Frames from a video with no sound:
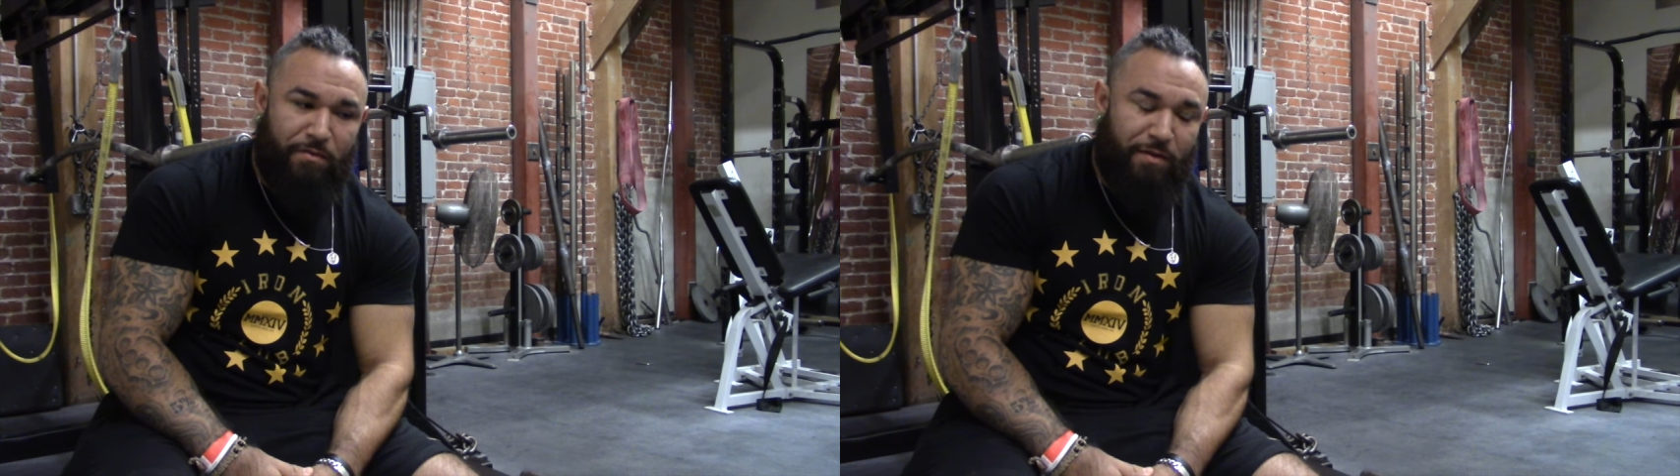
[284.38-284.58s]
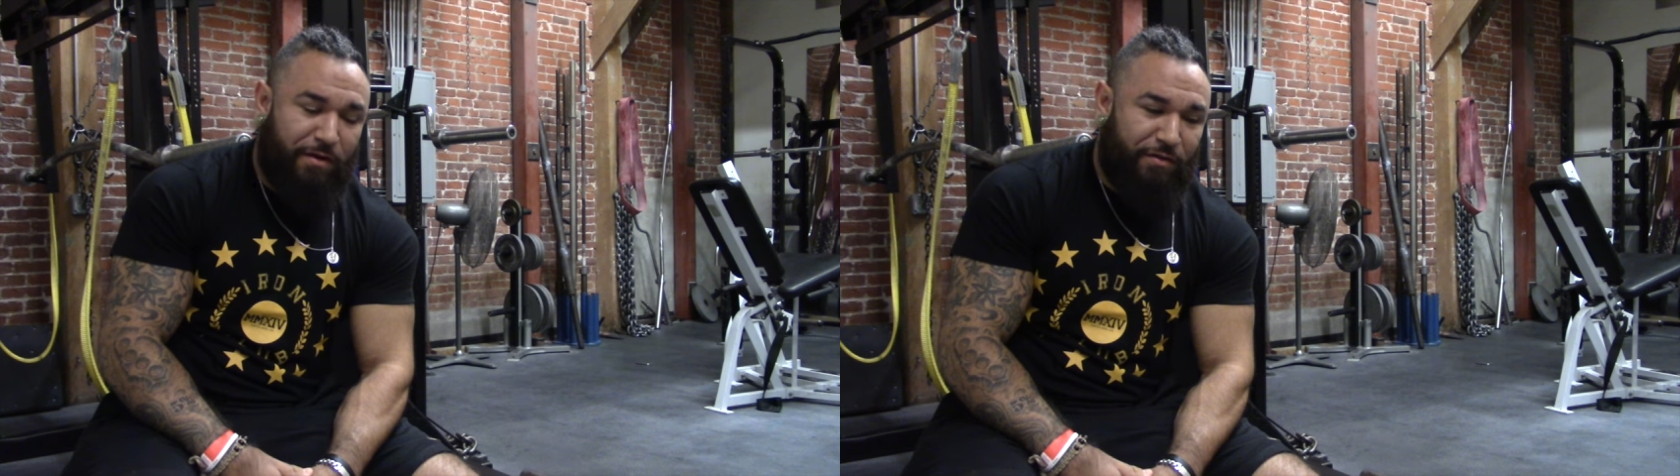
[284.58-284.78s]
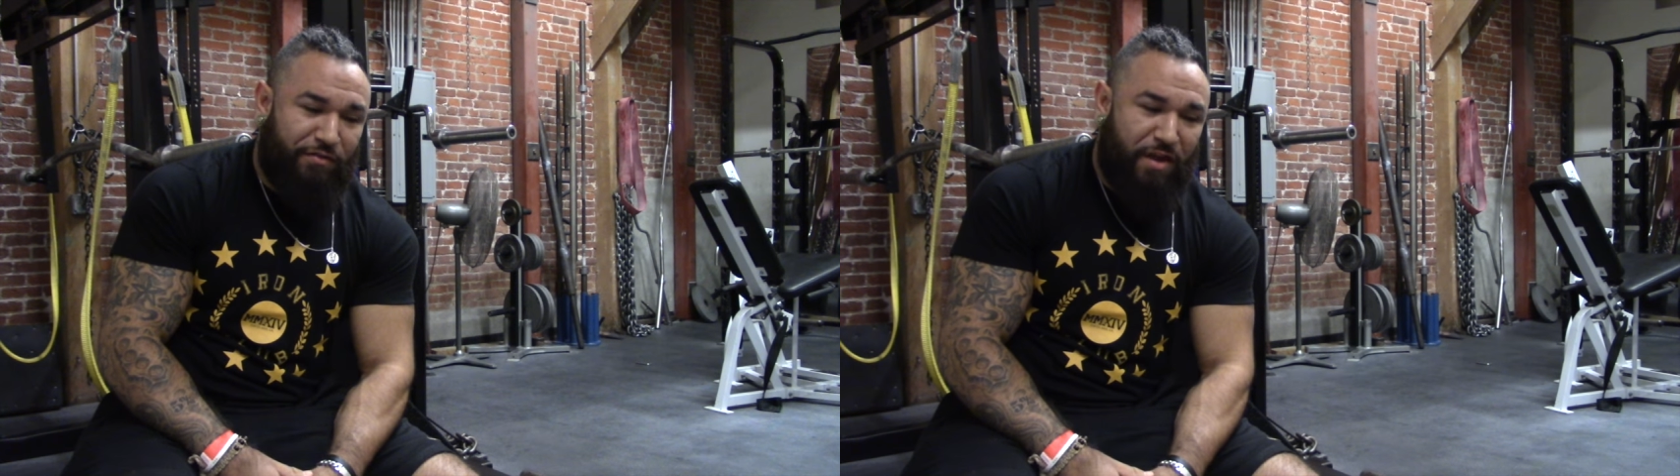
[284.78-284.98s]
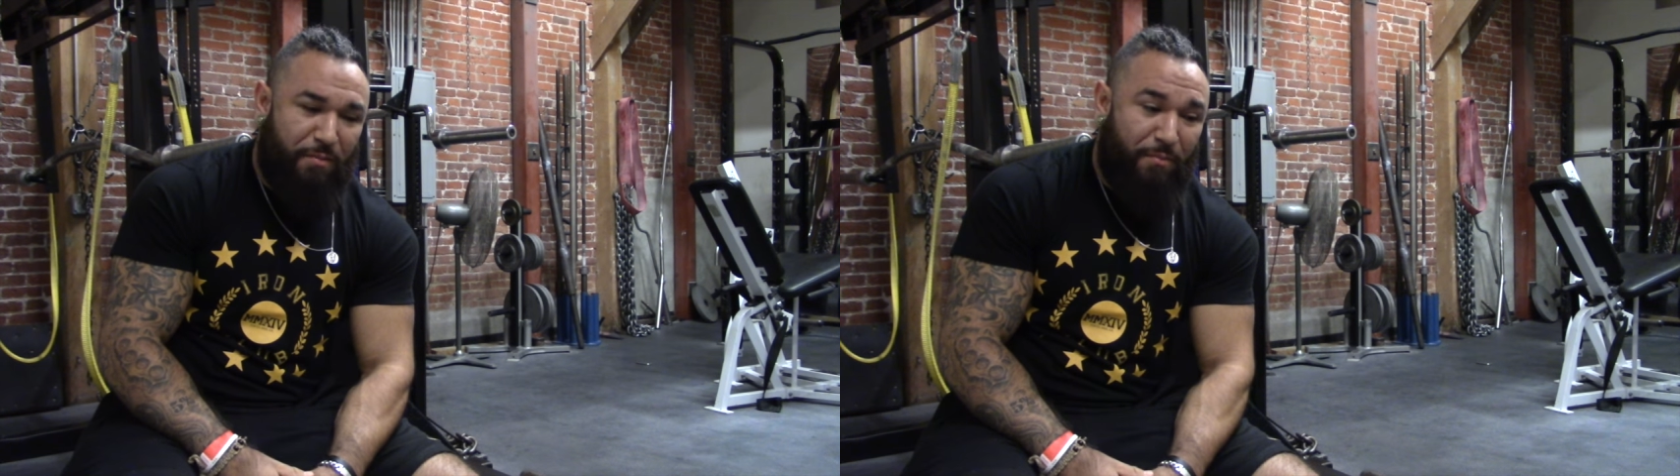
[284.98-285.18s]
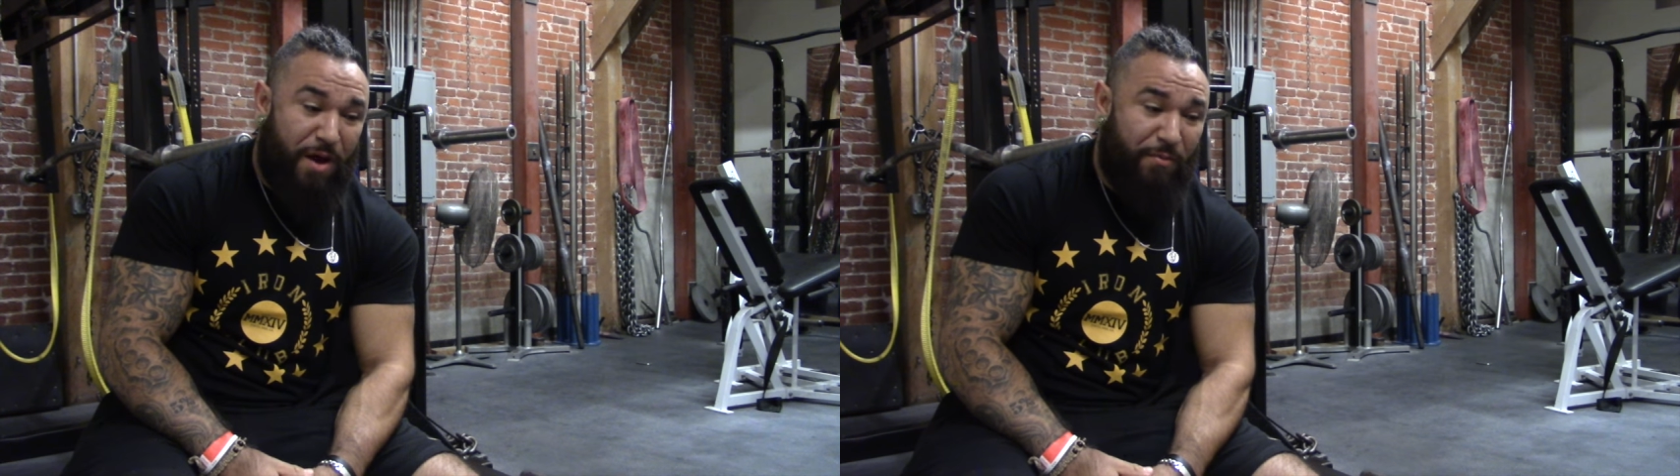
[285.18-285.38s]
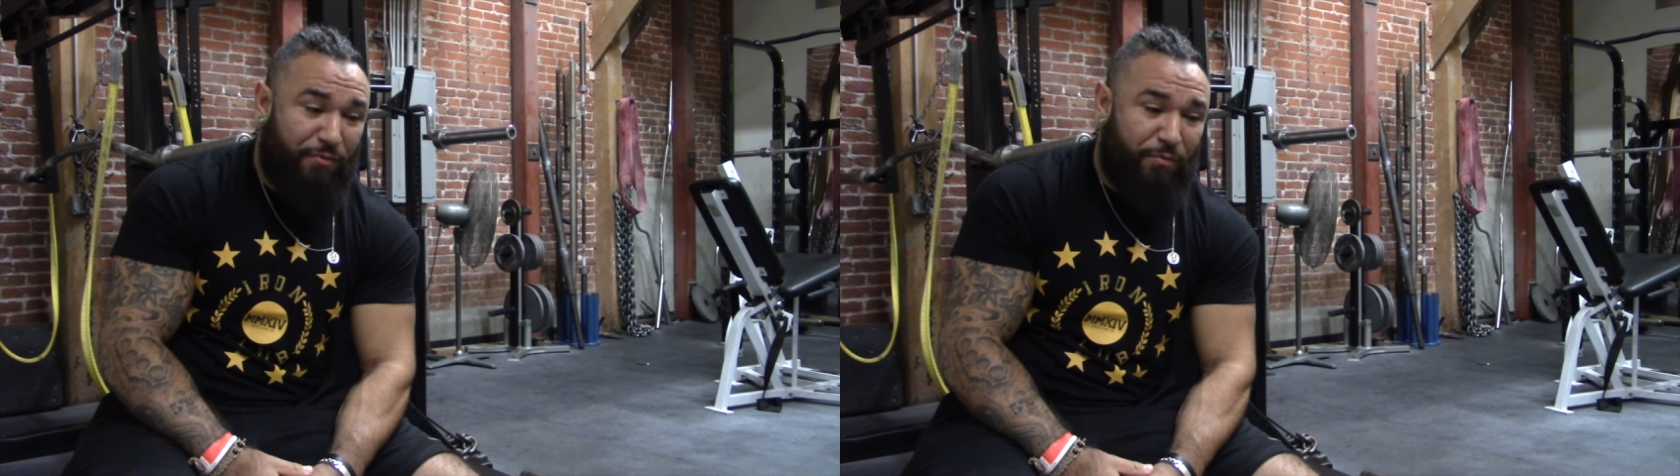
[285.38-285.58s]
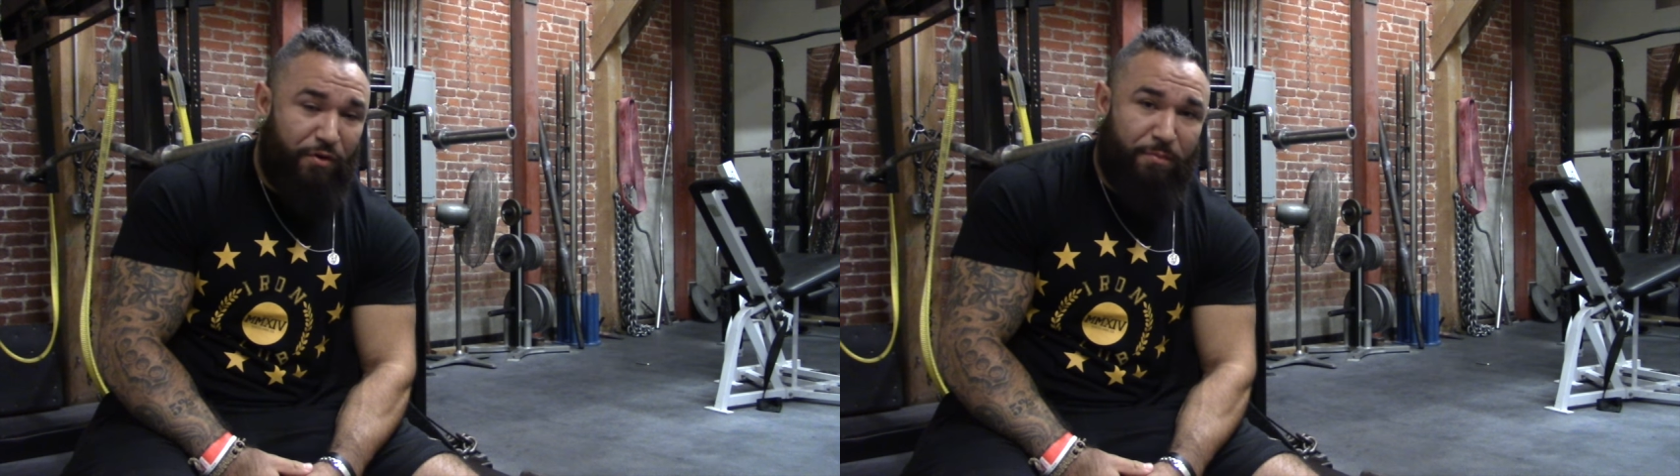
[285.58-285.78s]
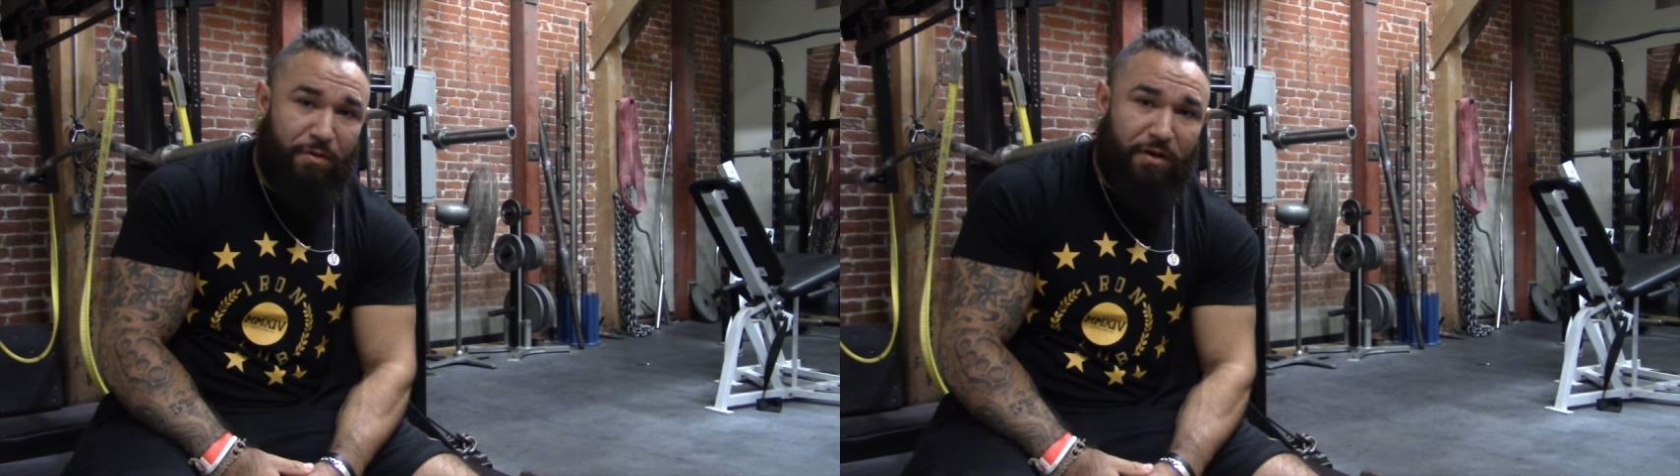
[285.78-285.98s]
not gonna say I'm mama's
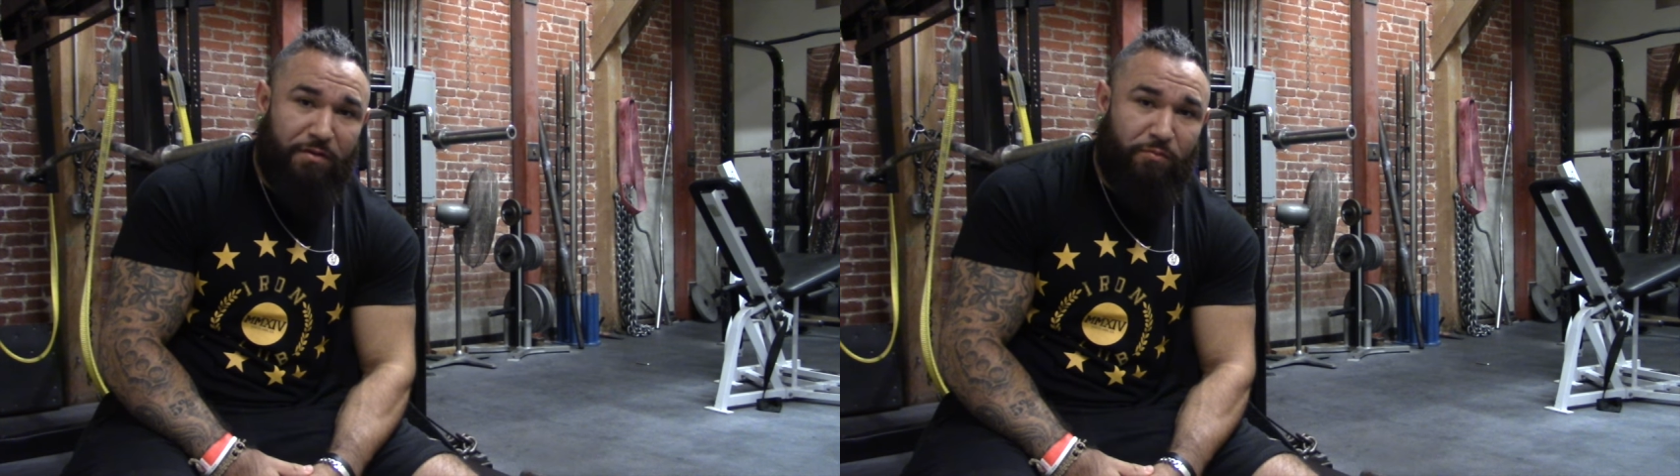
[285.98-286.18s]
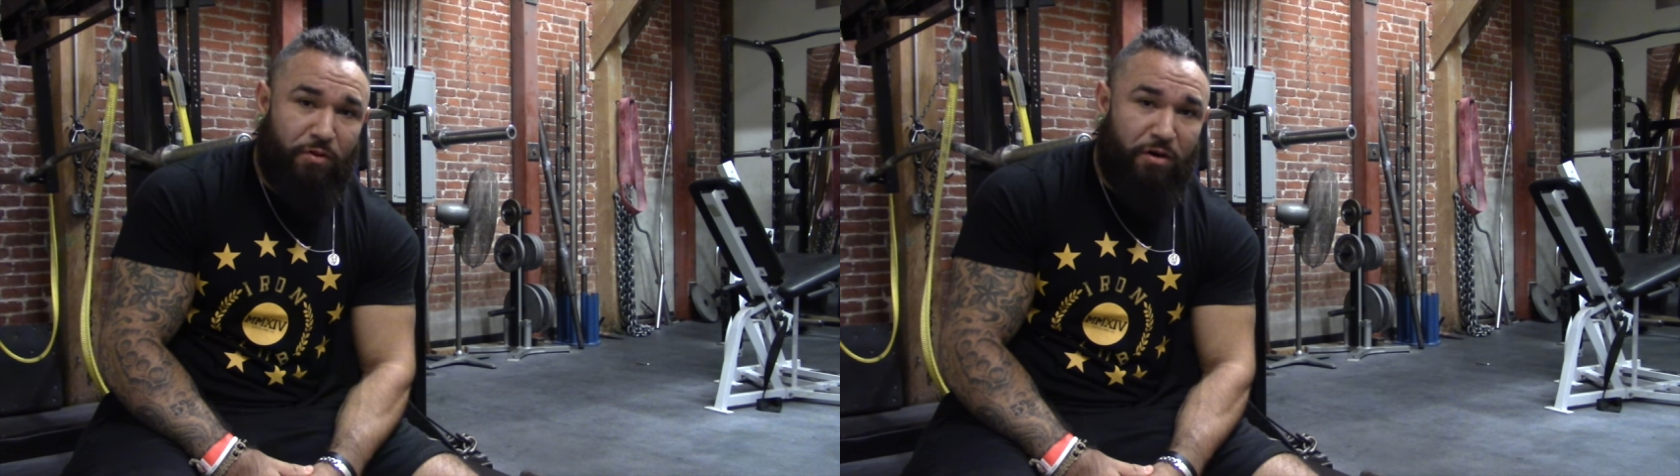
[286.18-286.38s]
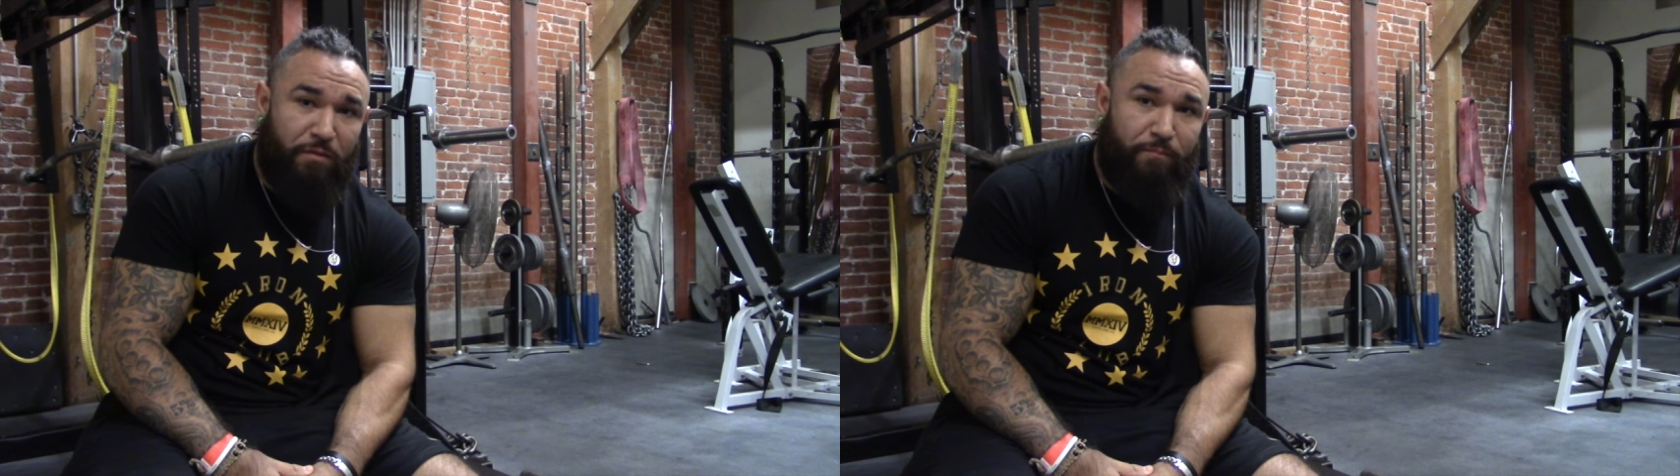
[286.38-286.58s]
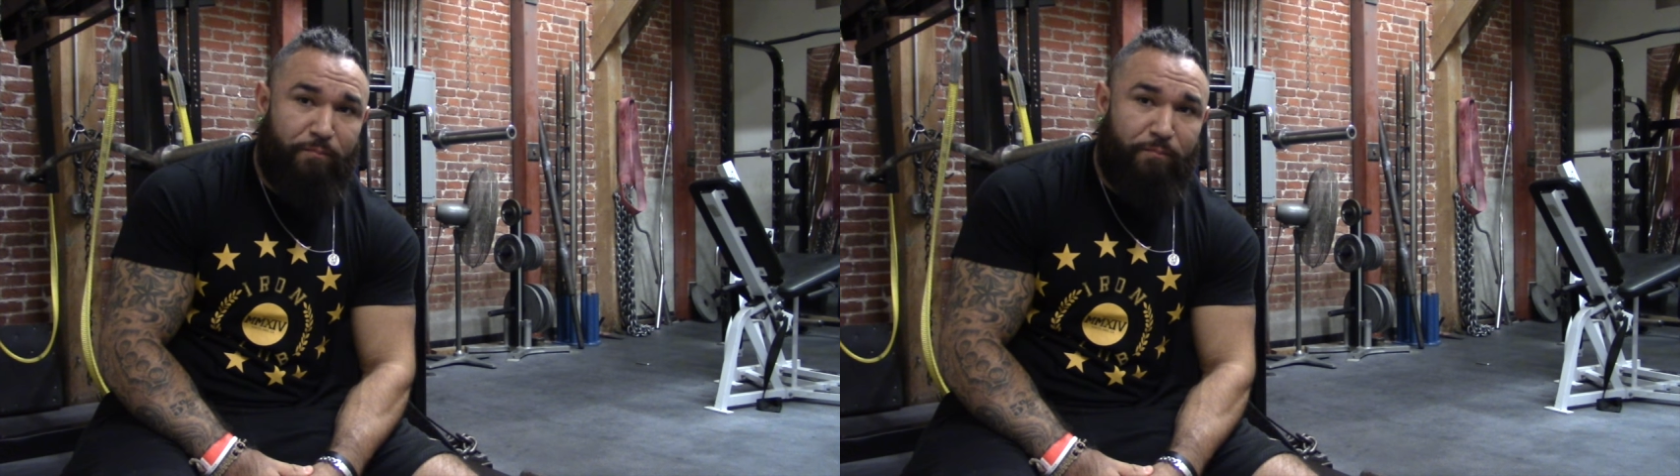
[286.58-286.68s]
boy, but well,